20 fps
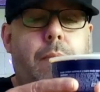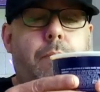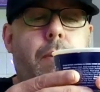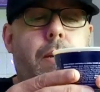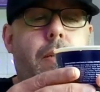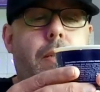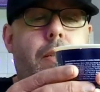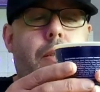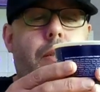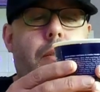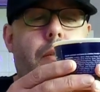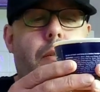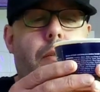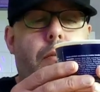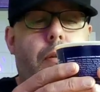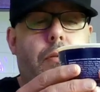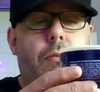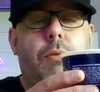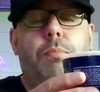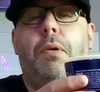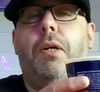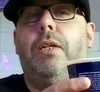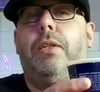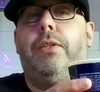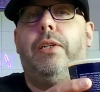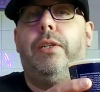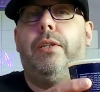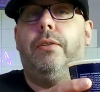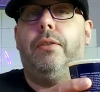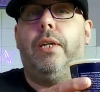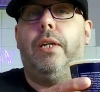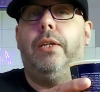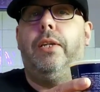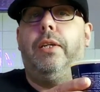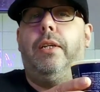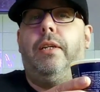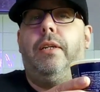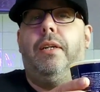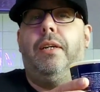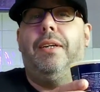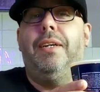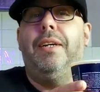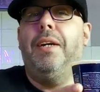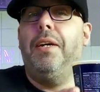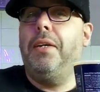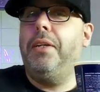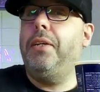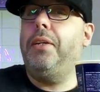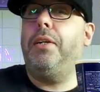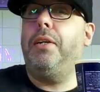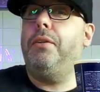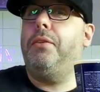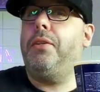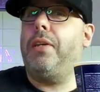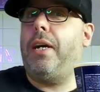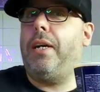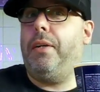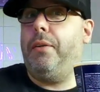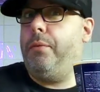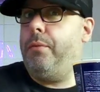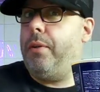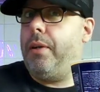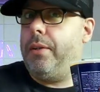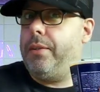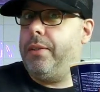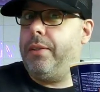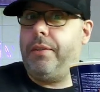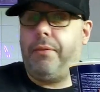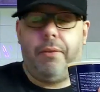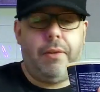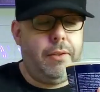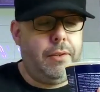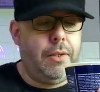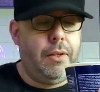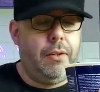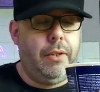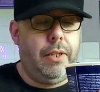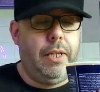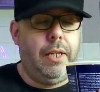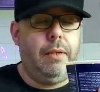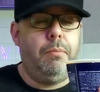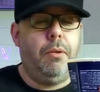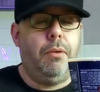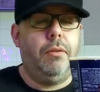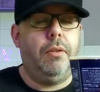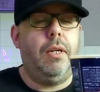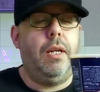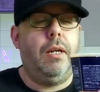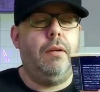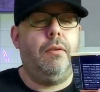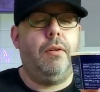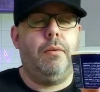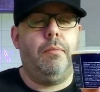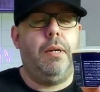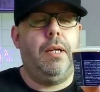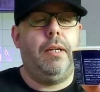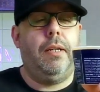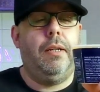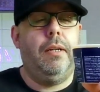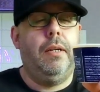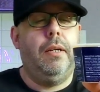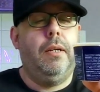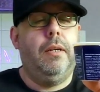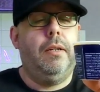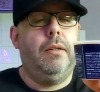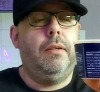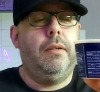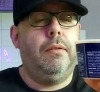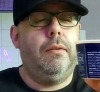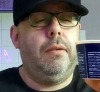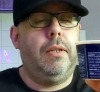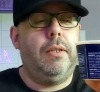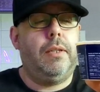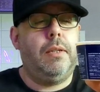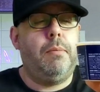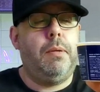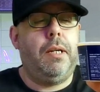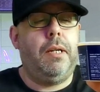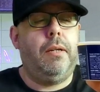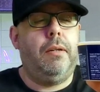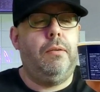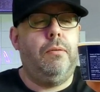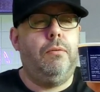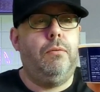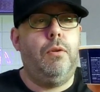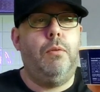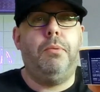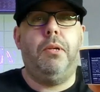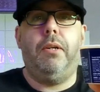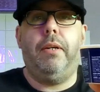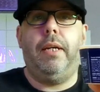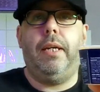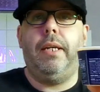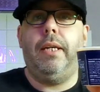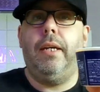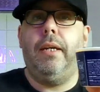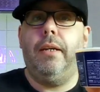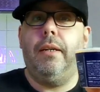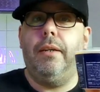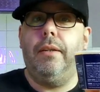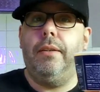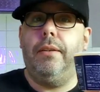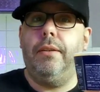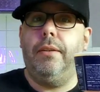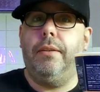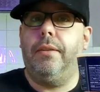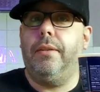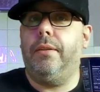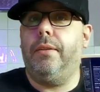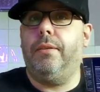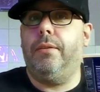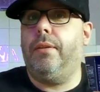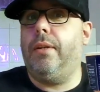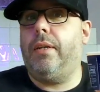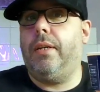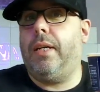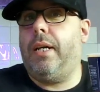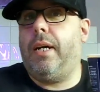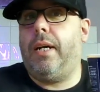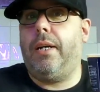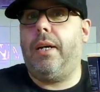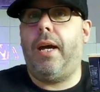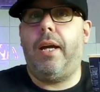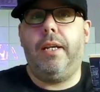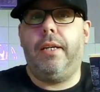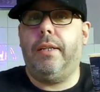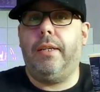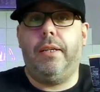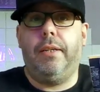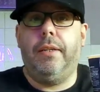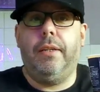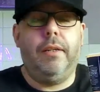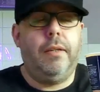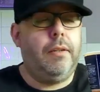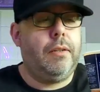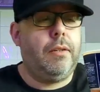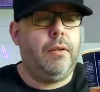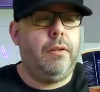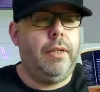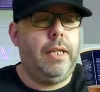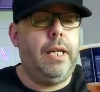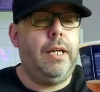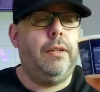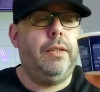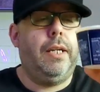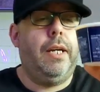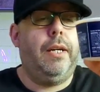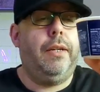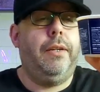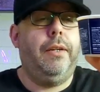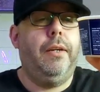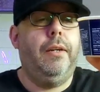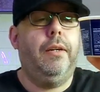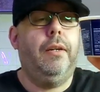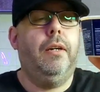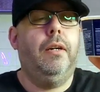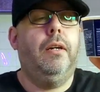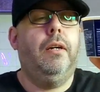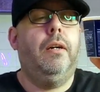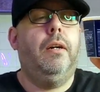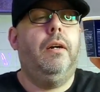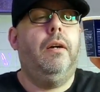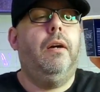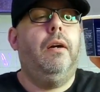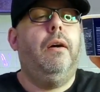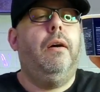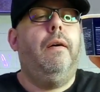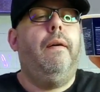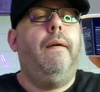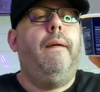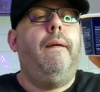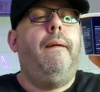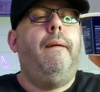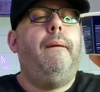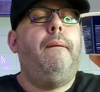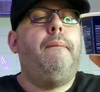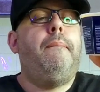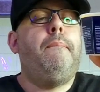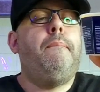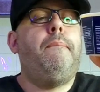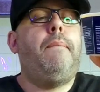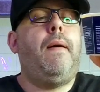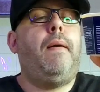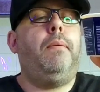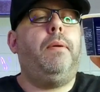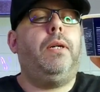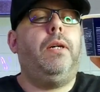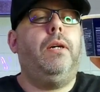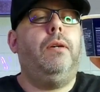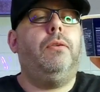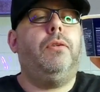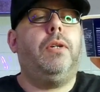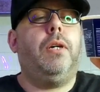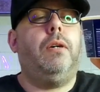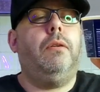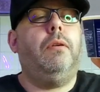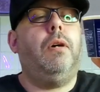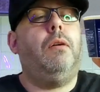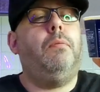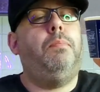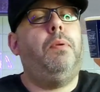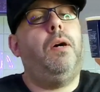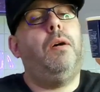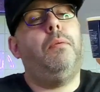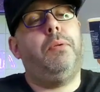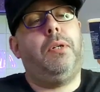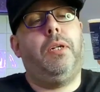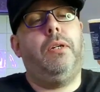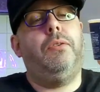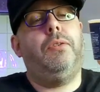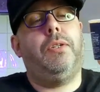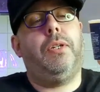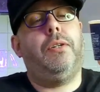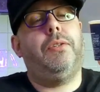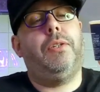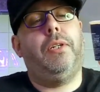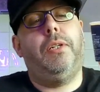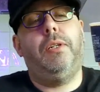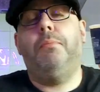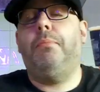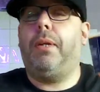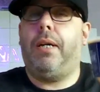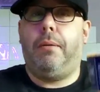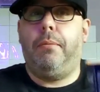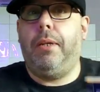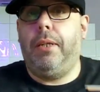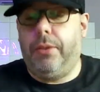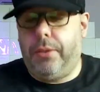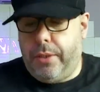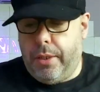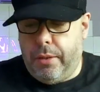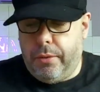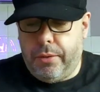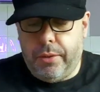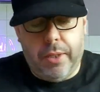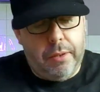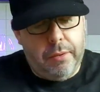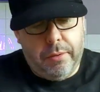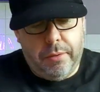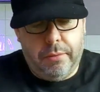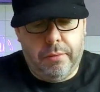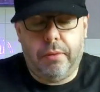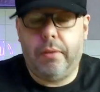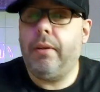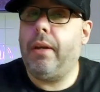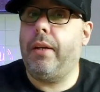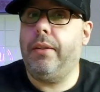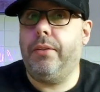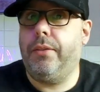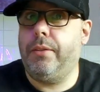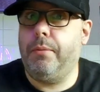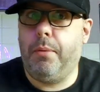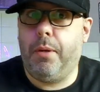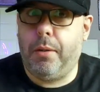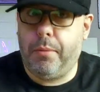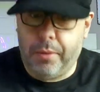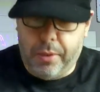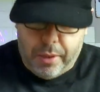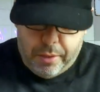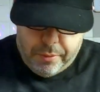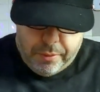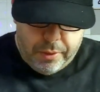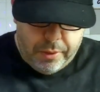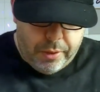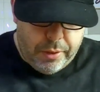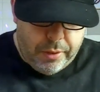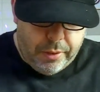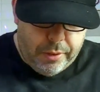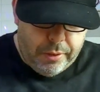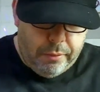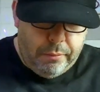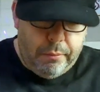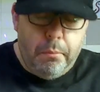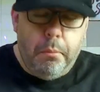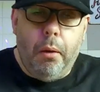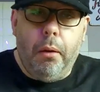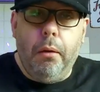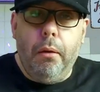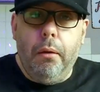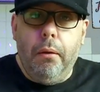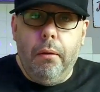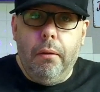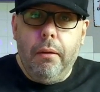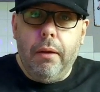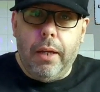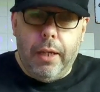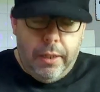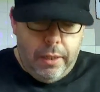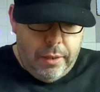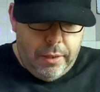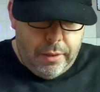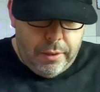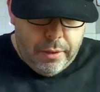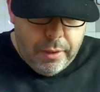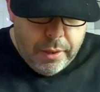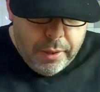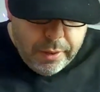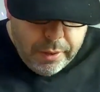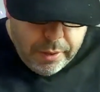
Bit spicy, does it? You do say it as if it's got an E, but you know what I mean. Oh, it's a bit rubbery and all like that. Anything got an E on the end. Barbecue sausage and black beans too, so hence the barbecue. Idiot.